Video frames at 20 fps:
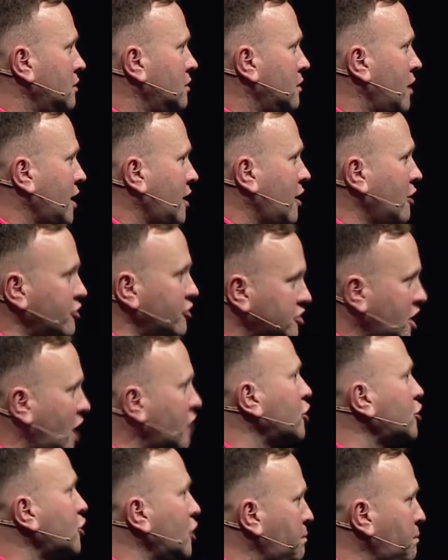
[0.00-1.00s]
Like, oh, there's
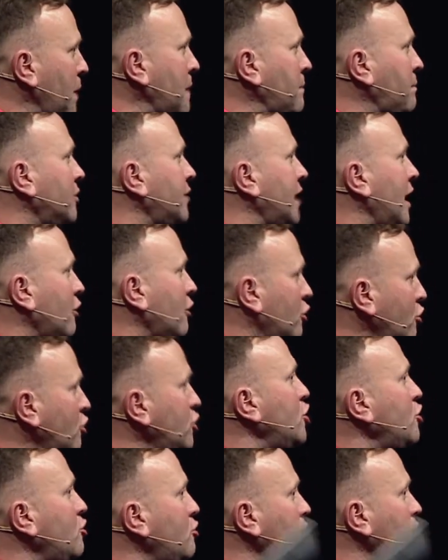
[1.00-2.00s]
other good people there. Who
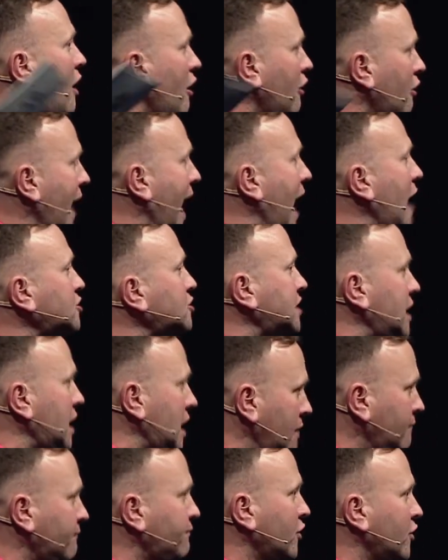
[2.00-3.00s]
you allow to
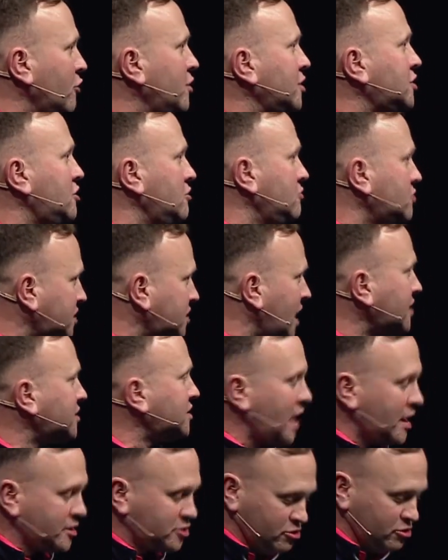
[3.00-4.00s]
influence you sets
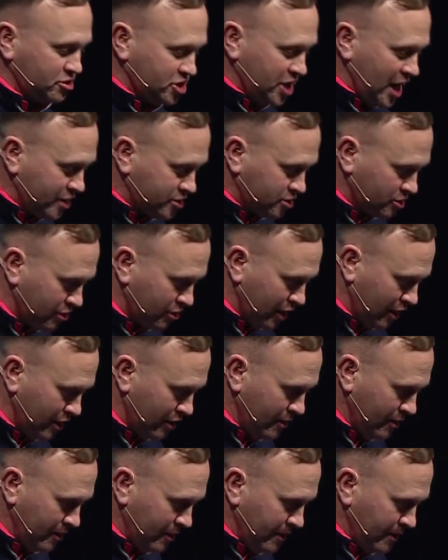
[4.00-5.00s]
that trajectory.
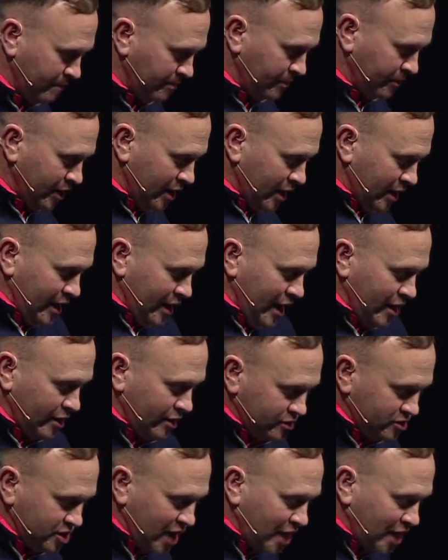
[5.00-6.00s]
And,
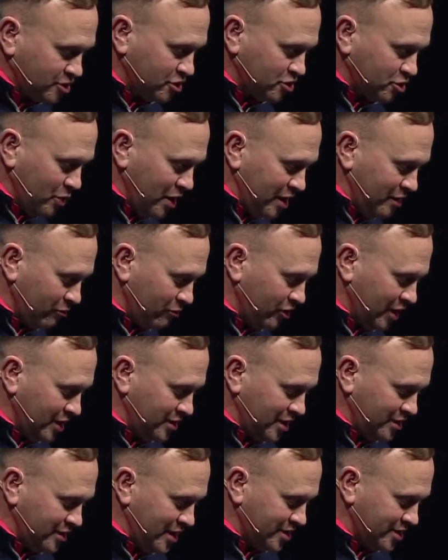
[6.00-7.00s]
and Dr. DeWitt really
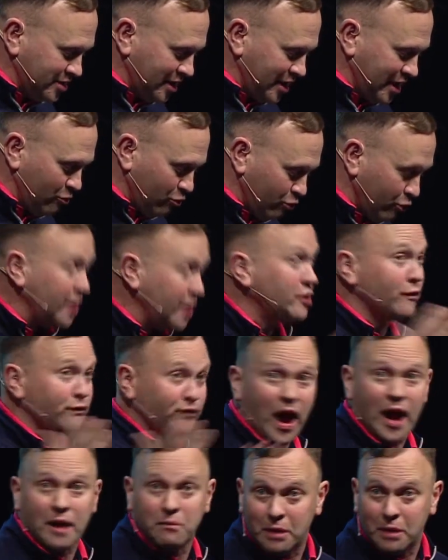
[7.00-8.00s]
did this, and he
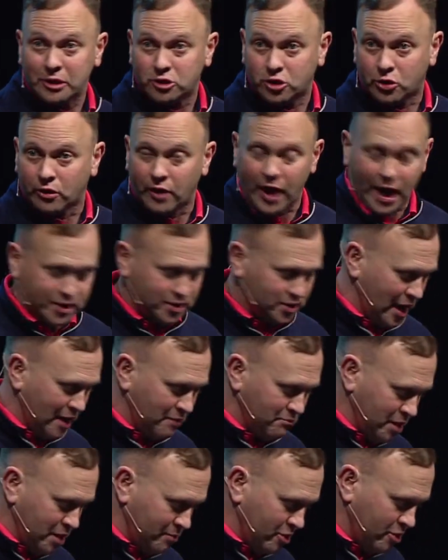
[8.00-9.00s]
redefined mentor last night,
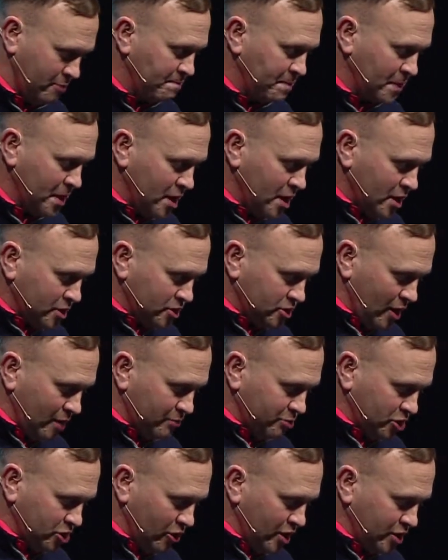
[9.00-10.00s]
remember? So I'm
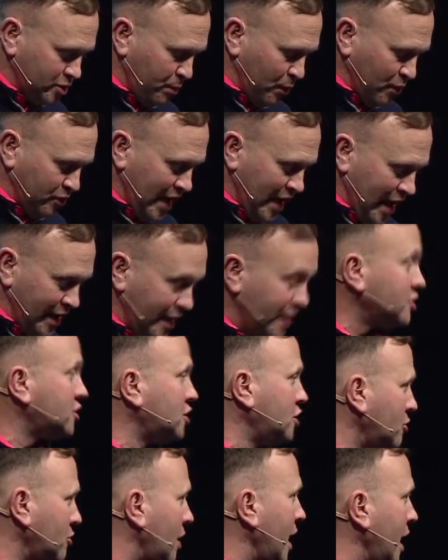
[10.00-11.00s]
sure he's put that
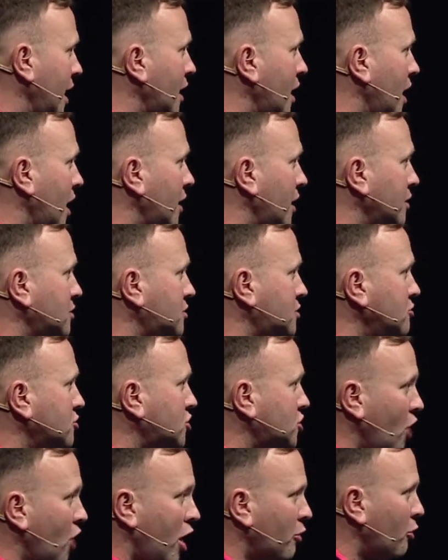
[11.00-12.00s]
into a, uh, to
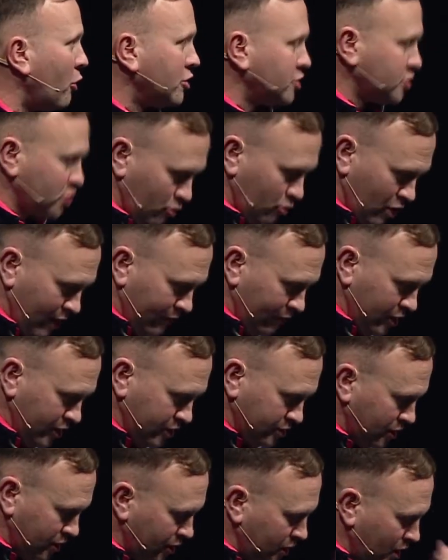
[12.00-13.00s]
Star Wars or wherever he's
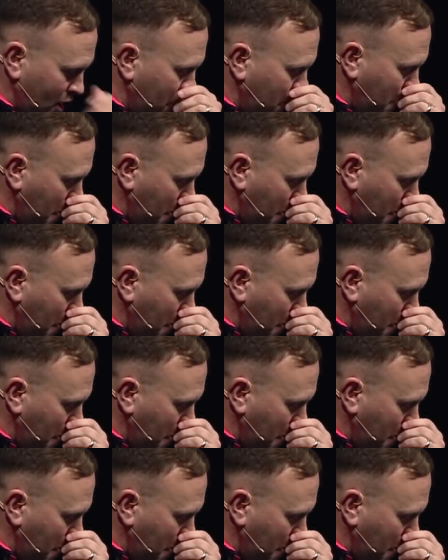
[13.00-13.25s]
going to go.